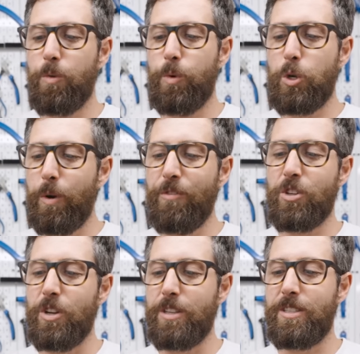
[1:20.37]
which we've
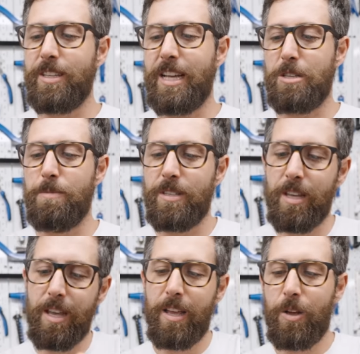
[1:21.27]
just noticed in customers
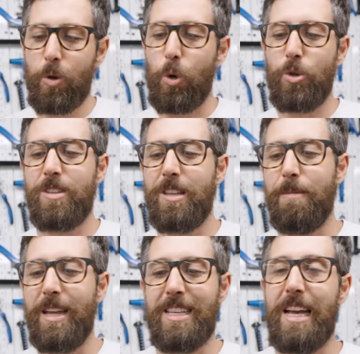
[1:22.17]
causes them
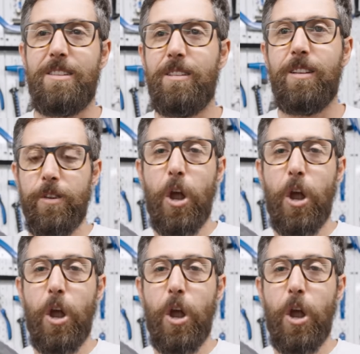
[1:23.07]
less hassle.